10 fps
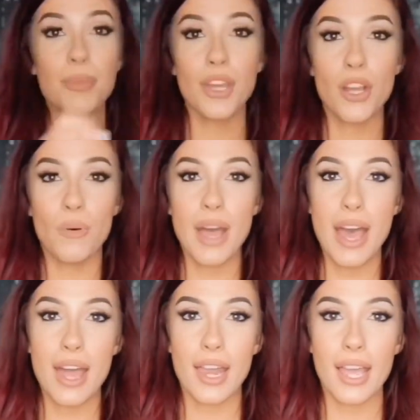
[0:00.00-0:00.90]
gonna go
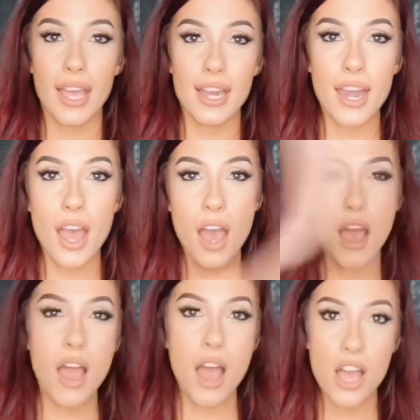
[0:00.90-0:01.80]
ahead and
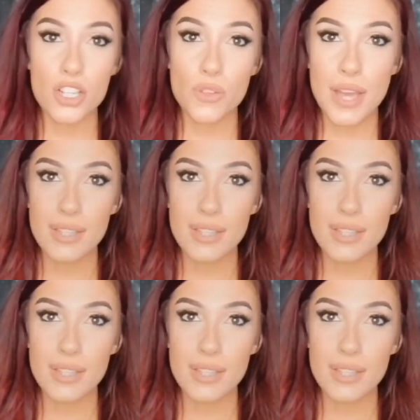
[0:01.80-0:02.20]
try